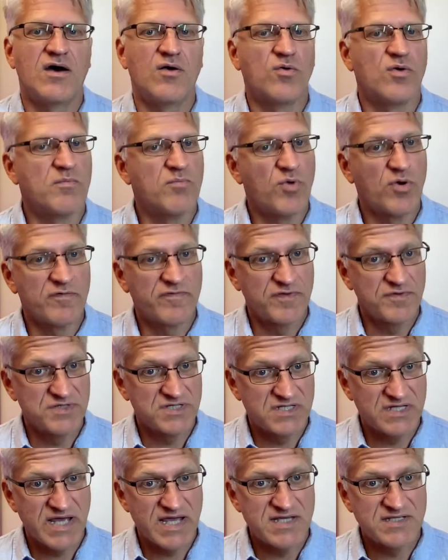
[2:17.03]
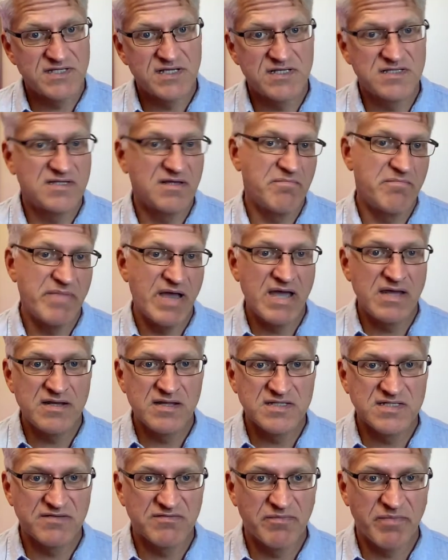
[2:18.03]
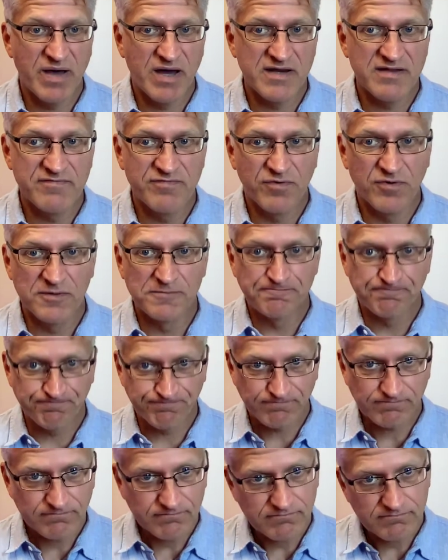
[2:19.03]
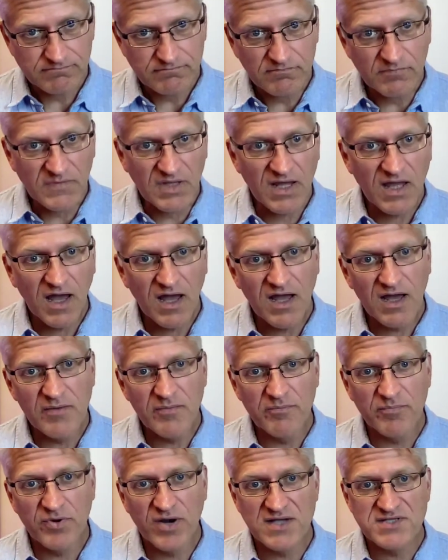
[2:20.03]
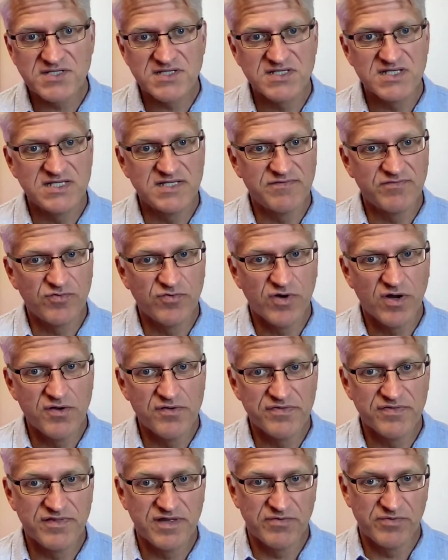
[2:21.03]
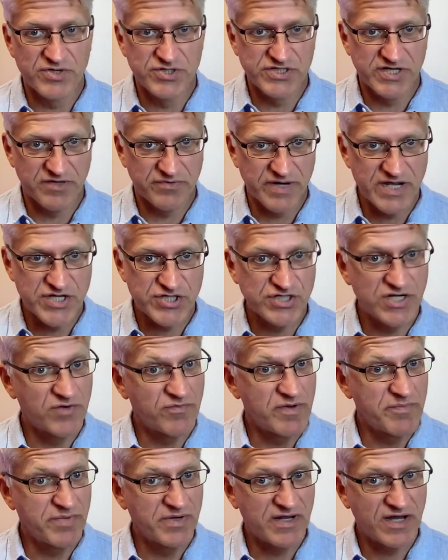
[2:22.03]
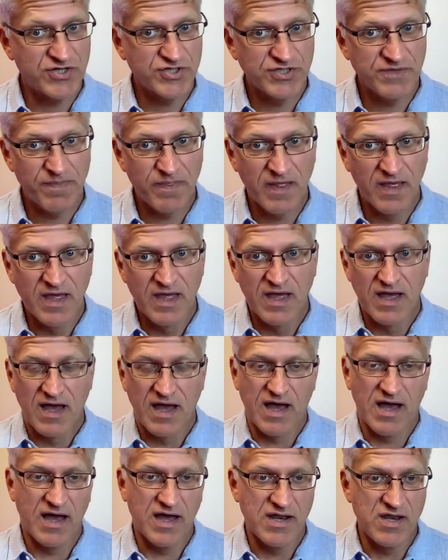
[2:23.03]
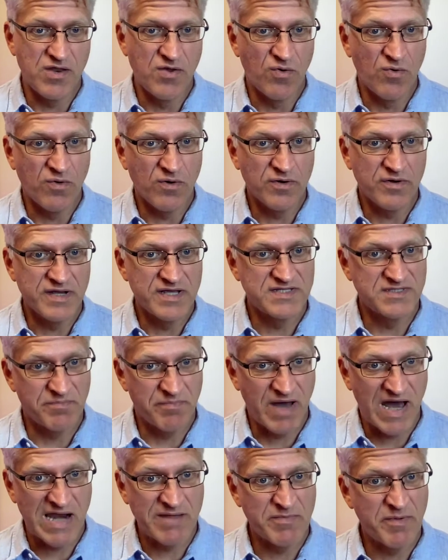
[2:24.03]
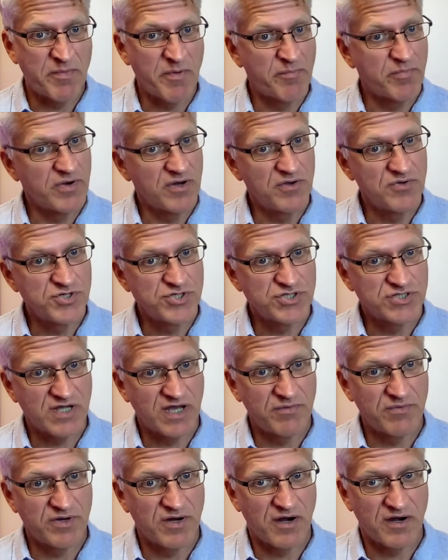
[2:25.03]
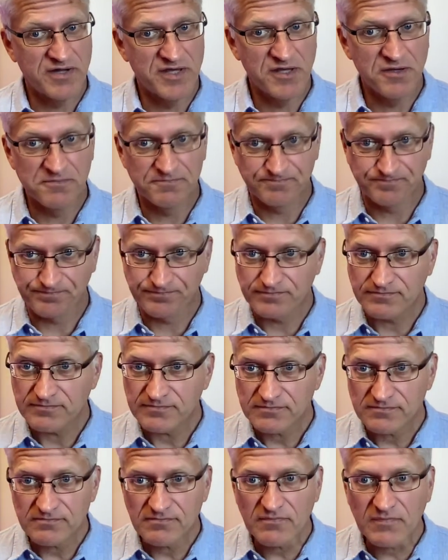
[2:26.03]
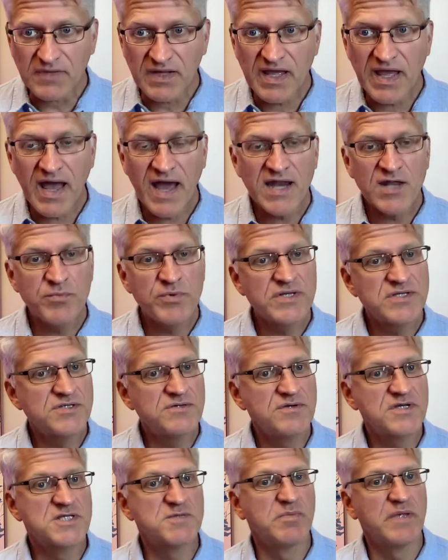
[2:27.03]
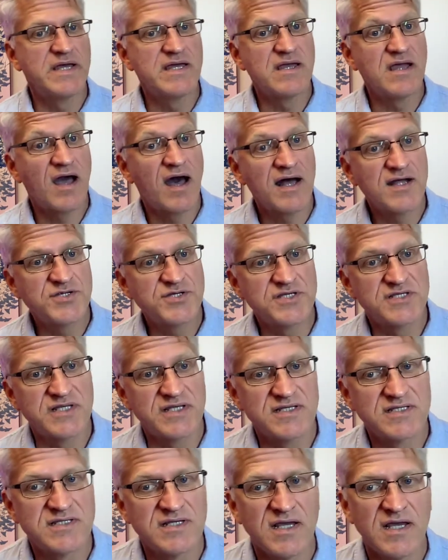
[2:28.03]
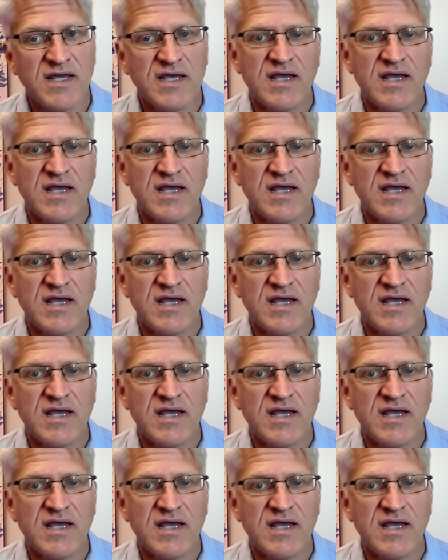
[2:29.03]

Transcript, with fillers: or morphostasis, the maintenance of a body form, processes of growth and regeneration and reproduction, nor is a bottom-up approach, I would argue, adequate to explain consciousness.